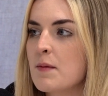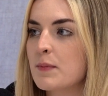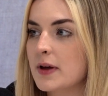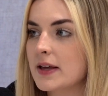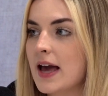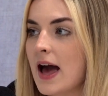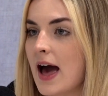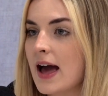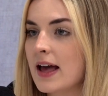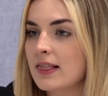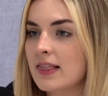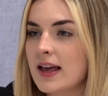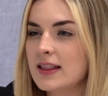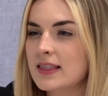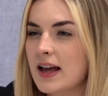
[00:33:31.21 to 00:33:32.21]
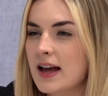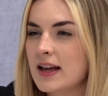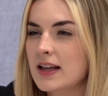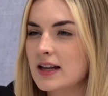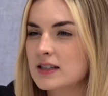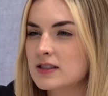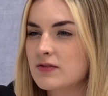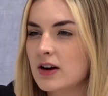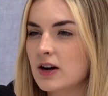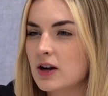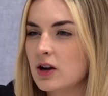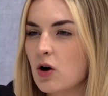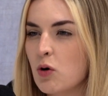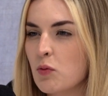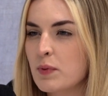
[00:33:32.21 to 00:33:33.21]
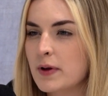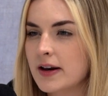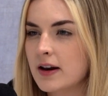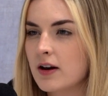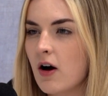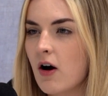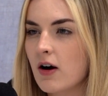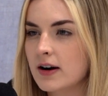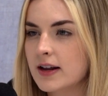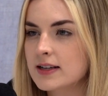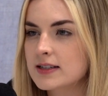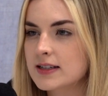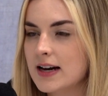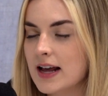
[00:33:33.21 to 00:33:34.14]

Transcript: but yeah, I like that it's very open and honest.